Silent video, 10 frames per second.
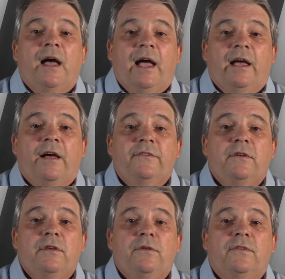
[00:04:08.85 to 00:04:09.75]
I also
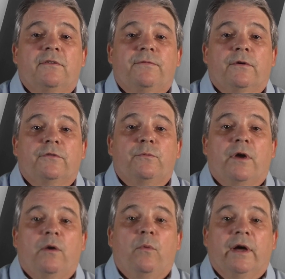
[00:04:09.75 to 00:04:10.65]
use the first
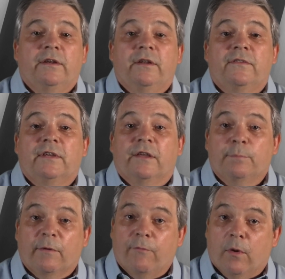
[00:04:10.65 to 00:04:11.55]
one-on-one to discuss
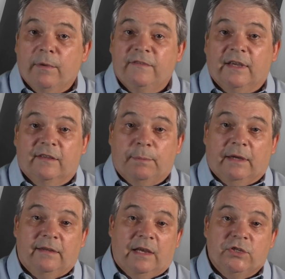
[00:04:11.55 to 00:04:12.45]
performance
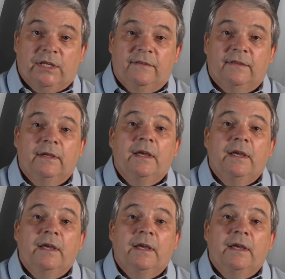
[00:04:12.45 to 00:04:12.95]
expectations